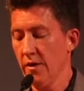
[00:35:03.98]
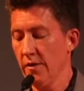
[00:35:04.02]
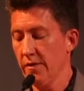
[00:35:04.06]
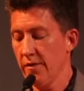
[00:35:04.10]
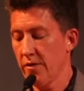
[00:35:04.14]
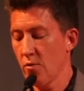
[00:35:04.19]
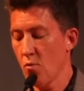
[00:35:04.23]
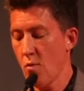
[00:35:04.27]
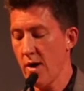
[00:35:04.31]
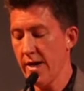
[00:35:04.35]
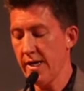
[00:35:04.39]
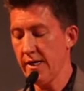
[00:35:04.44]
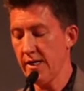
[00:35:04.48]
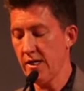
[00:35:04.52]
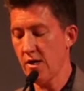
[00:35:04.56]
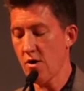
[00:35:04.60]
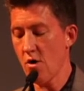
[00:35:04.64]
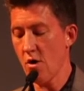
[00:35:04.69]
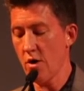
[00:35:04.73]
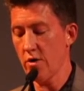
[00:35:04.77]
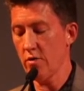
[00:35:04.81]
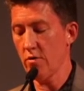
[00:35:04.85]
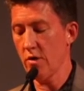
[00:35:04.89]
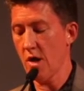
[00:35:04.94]
The white
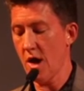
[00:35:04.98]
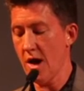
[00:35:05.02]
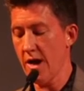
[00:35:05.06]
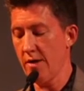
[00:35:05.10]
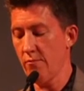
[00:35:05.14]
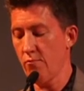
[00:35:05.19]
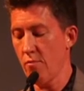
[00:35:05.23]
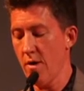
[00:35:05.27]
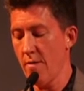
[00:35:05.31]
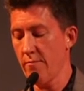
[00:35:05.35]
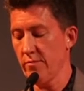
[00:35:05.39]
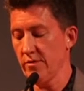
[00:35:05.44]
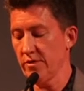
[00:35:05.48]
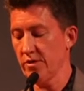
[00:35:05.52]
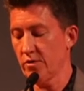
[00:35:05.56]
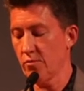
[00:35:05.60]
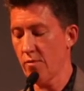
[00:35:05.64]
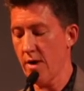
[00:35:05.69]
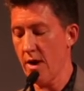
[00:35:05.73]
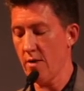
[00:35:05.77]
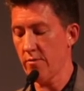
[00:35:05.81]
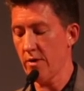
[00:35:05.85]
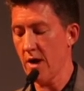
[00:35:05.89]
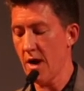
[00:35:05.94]
Econoline rumbles
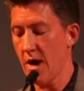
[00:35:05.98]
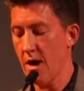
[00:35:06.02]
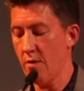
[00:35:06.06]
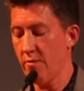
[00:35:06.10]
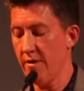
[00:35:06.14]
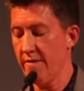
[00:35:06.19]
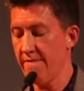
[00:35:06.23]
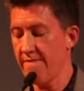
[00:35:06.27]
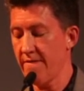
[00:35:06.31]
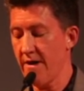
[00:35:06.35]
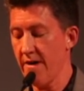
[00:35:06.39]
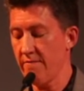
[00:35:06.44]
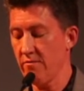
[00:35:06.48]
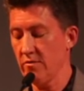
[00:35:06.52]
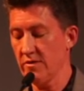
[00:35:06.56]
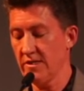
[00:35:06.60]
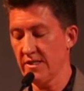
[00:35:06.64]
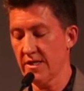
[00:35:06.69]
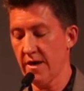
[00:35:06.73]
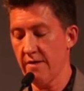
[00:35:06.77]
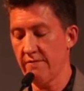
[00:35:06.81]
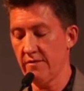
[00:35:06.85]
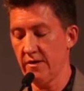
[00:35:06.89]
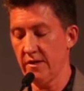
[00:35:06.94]
around Highway
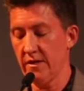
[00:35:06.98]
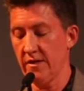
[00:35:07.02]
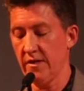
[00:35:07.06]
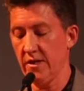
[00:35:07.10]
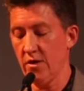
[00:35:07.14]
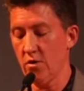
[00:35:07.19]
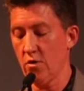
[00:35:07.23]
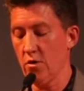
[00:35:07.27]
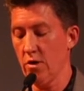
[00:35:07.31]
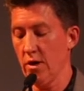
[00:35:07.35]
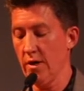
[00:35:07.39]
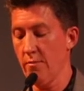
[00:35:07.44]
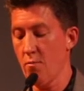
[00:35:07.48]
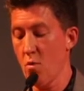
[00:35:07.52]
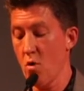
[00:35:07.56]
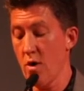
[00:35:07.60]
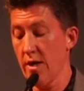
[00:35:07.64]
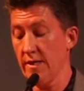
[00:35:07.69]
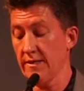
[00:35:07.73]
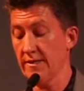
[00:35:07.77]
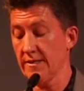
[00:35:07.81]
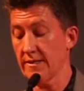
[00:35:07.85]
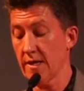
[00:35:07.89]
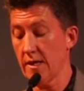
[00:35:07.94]
507 in the early
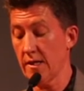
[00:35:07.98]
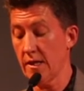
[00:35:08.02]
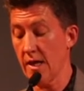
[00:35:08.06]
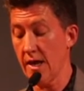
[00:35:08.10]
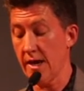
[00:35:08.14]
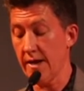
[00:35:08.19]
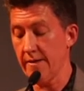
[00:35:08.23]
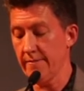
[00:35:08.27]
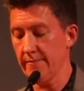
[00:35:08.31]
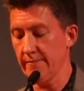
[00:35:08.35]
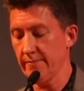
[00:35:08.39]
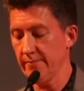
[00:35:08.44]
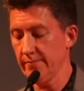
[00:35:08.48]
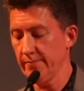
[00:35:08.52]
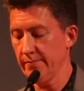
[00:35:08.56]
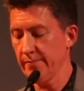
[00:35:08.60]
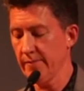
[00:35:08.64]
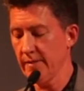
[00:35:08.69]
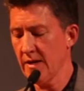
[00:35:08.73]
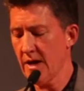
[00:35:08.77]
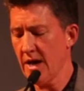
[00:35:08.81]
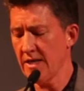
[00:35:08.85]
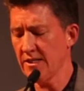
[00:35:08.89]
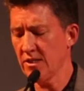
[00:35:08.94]
morning sunlight.
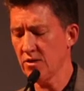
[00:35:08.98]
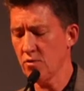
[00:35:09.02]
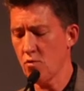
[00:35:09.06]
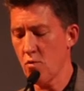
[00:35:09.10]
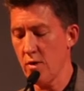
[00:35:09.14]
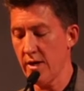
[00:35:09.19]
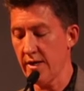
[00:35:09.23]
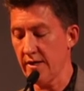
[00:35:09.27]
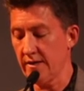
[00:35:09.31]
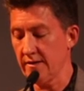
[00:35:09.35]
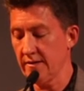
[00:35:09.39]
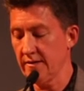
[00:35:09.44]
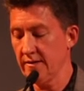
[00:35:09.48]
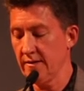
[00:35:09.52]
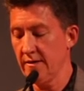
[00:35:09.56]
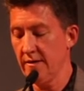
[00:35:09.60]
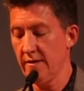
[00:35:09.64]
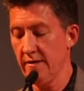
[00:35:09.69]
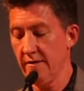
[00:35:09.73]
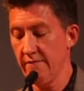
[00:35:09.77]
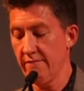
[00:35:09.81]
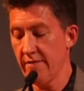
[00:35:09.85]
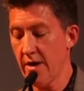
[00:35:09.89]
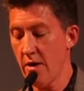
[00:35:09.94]
I squint.
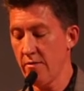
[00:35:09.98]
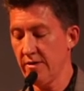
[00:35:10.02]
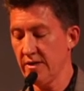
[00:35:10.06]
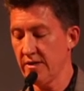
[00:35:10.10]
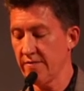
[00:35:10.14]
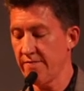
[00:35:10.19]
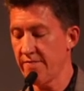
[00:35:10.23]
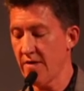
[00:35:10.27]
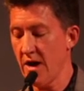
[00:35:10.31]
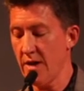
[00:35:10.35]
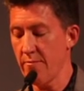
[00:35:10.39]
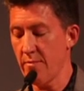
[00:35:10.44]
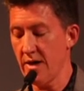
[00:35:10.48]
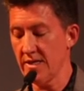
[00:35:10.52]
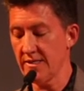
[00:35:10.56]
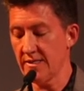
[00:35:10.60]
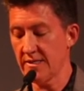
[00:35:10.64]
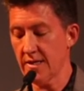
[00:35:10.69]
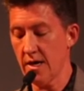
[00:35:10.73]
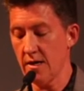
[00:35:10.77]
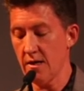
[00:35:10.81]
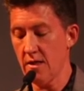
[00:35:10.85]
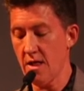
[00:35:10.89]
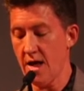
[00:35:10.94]
vowing to find my
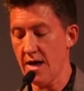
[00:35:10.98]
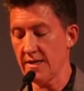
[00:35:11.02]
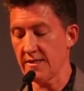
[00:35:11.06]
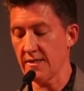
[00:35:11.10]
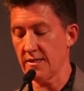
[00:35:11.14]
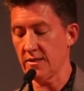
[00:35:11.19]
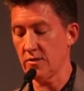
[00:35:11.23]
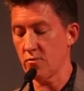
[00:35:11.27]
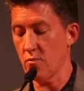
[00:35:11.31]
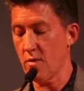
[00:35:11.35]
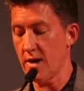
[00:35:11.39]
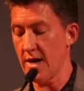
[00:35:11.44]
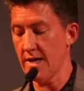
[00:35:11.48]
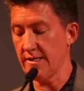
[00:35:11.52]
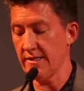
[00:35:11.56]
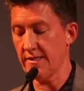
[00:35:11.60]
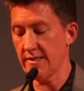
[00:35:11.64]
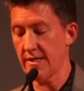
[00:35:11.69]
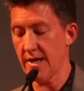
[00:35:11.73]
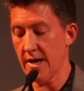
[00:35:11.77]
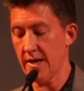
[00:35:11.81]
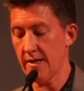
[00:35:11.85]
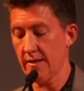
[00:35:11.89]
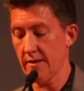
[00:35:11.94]
sunglasses when
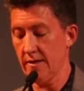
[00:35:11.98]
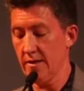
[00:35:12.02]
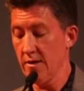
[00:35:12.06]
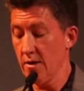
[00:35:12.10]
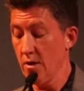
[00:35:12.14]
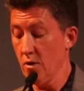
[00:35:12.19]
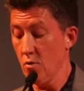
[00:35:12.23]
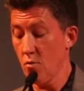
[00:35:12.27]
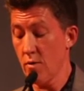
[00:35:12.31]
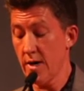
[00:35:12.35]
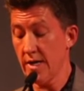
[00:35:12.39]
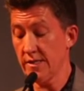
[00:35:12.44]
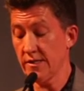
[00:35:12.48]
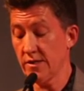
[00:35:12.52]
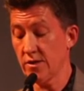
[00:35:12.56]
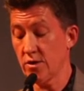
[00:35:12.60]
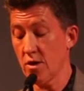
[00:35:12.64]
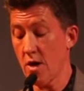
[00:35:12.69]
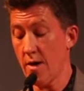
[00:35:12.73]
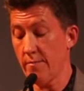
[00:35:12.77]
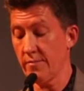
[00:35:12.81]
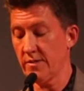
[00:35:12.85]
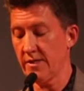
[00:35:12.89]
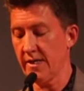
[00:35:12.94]
I
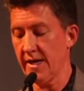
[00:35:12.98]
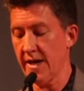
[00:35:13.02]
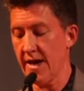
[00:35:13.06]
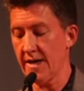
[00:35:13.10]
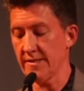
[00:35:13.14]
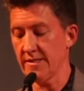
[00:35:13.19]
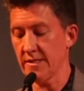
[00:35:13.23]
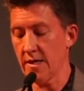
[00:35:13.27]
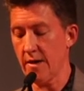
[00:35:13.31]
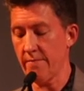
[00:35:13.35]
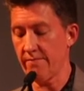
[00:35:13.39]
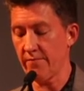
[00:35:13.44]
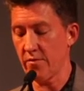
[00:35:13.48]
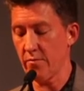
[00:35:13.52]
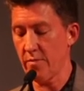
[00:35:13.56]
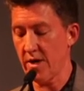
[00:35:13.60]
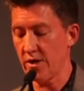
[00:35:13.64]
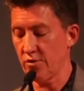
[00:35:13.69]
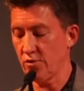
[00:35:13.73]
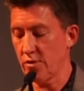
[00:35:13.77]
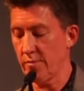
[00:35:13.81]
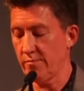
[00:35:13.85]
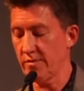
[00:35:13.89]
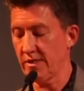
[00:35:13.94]
stop to gas up for my
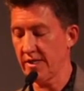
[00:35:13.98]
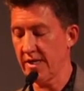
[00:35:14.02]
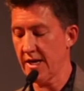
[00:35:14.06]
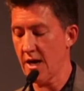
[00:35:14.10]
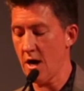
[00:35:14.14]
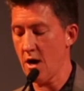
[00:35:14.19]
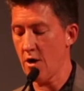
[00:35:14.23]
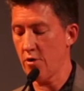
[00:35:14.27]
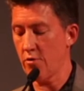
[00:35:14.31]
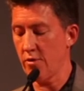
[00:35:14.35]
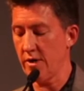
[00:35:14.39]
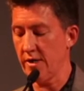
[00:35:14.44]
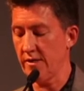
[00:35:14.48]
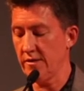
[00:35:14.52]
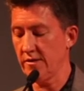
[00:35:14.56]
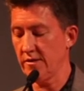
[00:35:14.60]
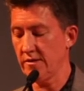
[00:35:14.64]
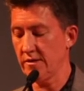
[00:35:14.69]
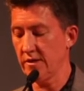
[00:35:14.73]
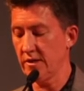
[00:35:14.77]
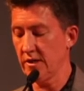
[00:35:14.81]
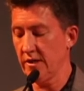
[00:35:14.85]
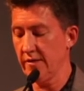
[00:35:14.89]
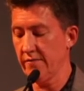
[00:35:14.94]
trip to Calgary
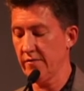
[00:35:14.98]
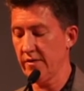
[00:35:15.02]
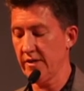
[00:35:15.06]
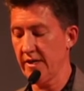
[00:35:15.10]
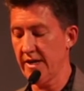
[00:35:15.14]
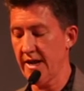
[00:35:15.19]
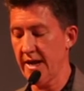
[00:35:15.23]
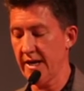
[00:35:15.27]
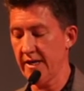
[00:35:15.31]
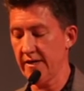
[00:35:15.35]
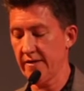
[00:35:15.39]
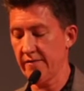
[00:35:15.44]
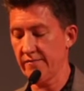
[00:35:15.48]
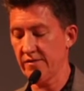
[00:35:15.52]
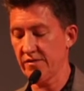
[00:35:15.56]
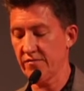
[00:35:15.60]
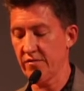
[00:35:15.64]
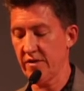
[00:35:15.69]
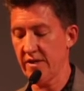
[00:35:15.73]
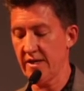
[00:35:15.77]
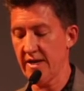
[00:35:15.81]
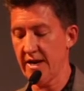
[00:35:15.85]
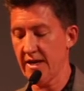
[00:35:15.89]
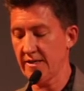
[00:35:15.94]
to deliver the negatives
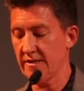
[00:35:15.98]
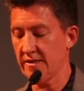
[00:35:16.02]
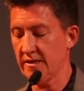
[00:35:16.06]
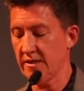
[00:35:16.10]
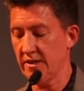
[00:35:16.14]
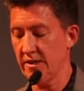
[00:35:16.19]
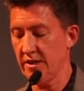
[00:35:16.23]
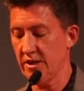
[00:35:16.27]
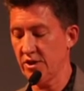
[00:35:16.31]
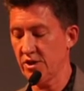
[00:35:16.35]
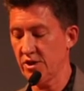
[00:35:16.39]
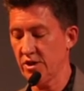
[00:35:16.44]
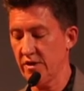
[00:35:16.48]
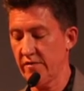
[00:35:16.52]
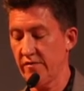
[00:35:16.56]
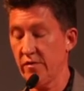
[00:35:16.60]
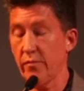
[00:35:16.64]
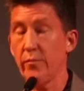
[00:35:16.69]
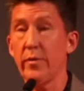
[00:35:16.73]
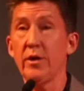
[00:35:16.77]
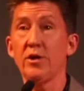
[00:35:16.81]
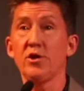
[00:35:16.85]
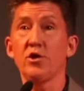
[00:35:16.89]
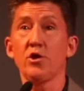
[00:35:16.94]
for the next edition of the
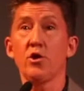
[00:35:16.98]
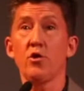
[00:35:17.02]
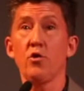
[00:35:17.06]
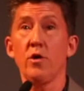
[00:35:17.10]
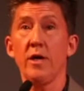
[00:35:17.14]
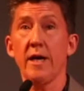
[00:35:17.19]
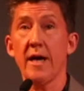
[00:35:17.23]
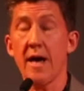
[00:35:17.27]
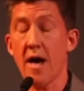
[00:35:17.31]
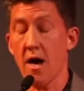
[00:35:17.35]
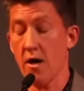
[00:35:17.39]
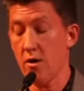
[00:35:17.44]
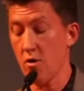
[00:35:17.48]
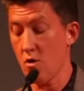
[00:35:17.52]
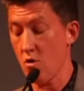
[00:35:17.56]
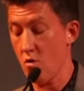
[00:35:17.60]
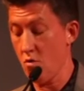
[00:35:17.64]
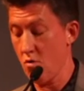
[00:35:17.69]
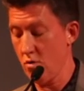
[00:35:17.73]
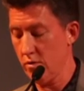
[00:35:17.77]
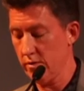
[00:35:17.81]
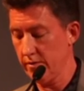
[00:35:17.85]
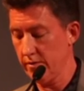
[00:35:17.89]
Pincher Creek Echo.